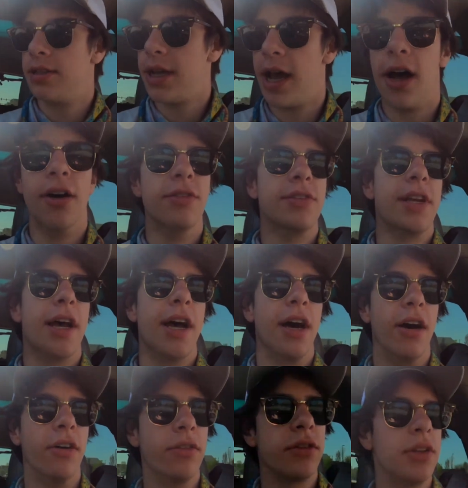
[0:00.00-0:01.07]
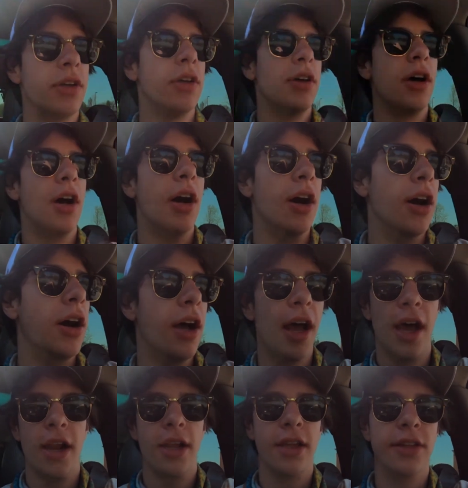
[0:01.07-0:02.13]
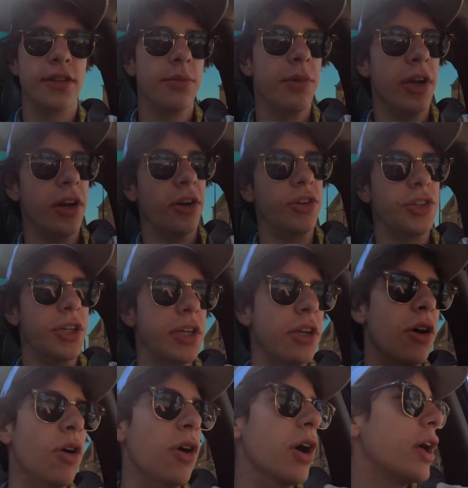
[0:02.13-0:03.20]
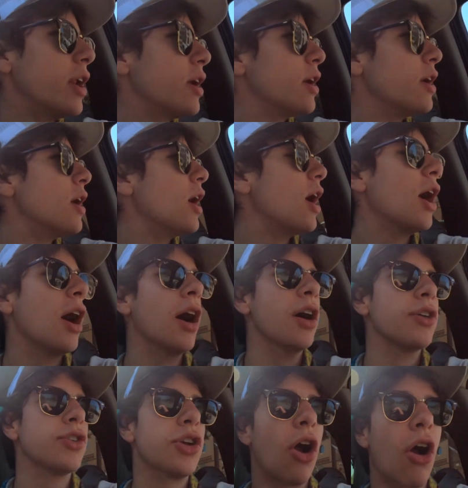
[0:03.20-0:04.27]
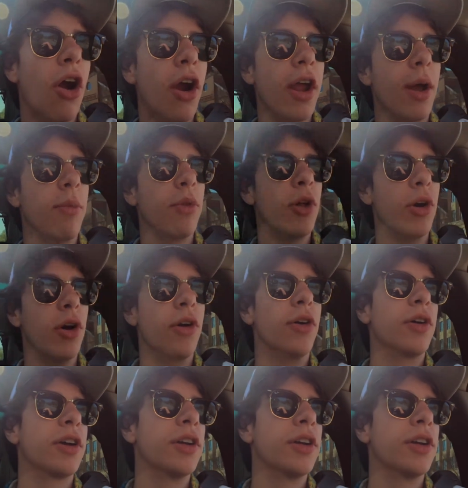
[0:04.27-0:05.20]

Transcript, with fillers: downtown. Uh, had to get some energy going. Uh, sorry, I'm a little